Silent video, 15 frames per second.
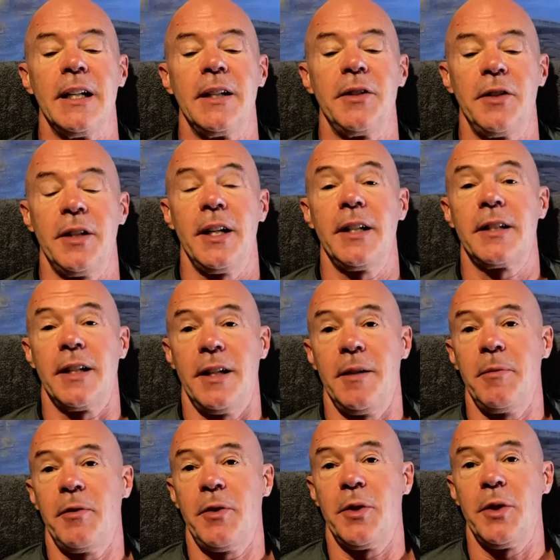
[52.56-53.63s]
And during that
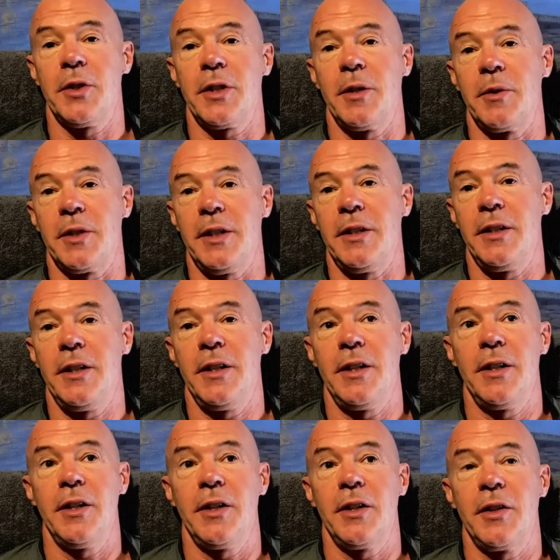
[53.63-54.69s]
time, of course, I was in
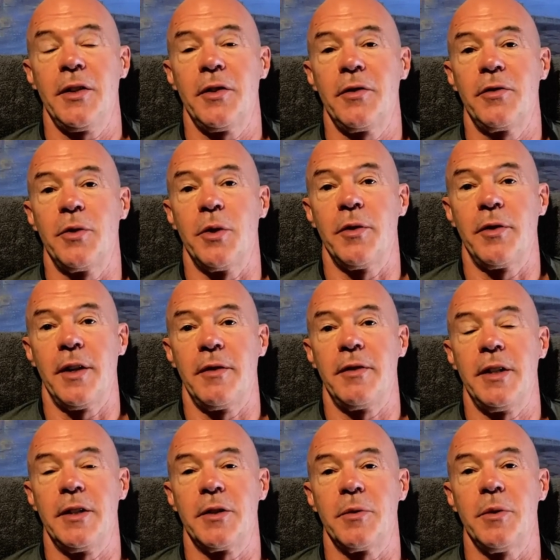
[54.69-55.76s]
there 4 or
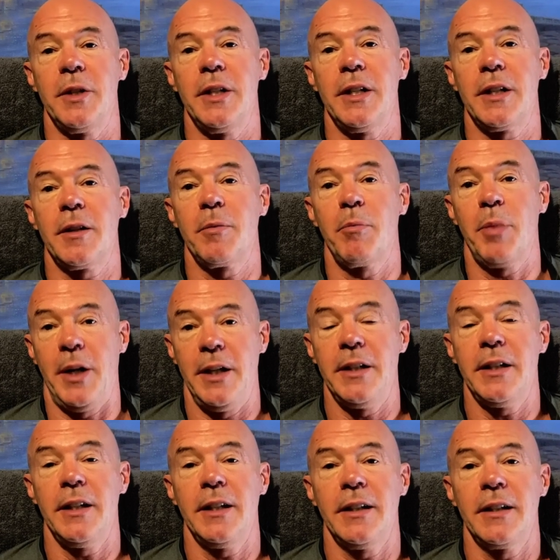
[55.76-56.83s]
5 days a week,
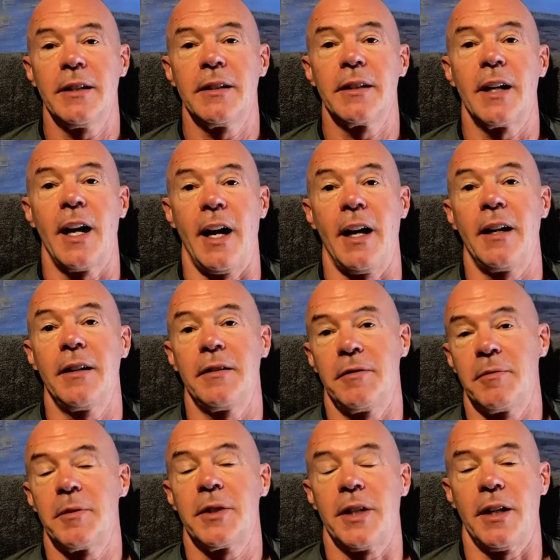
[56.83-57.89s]
painting
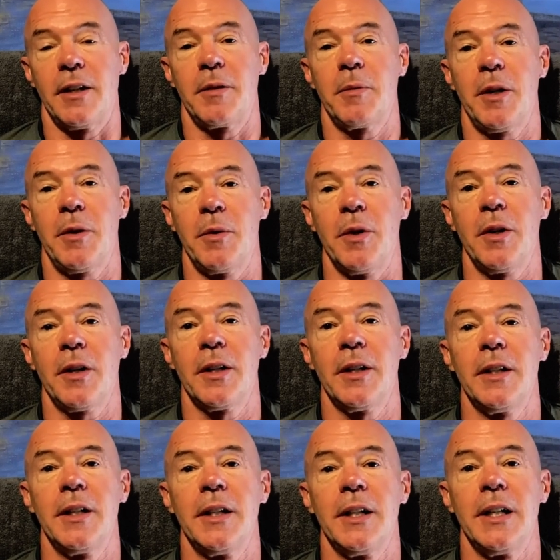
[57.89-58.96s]
and selling my work.
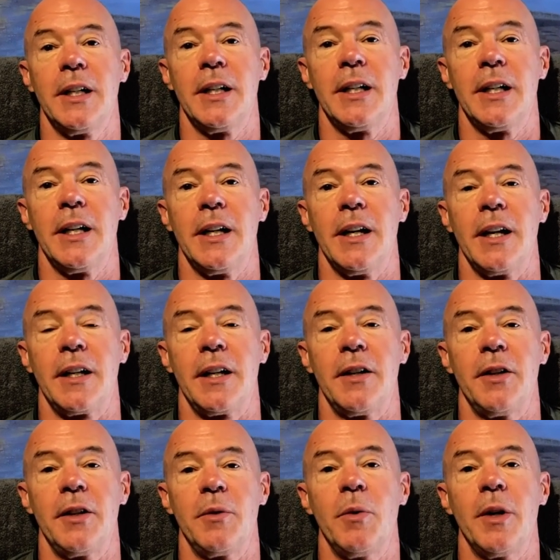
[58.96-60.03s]
I
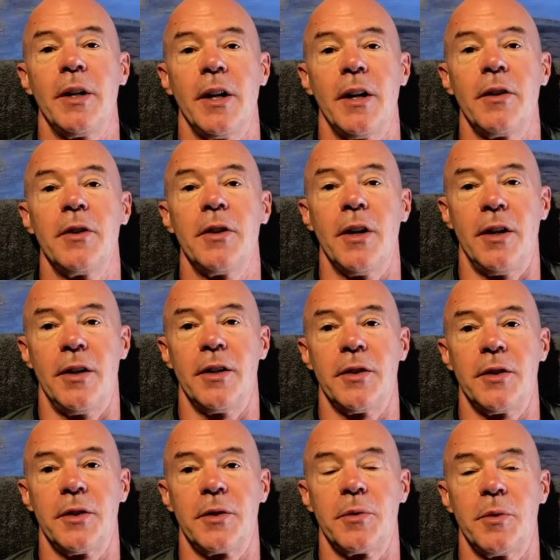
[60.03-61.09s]
carried one other
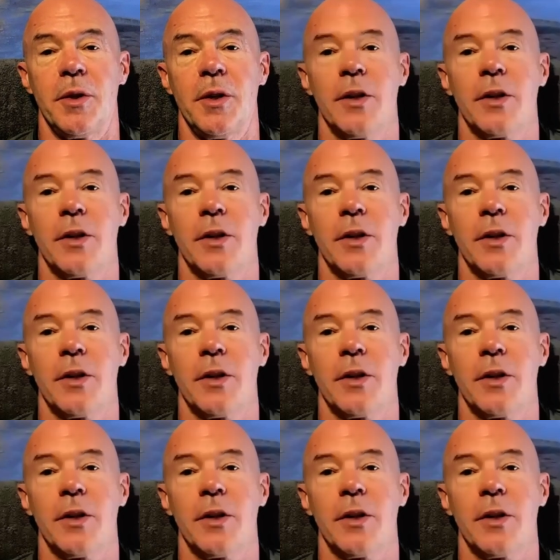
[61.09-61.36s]
artist's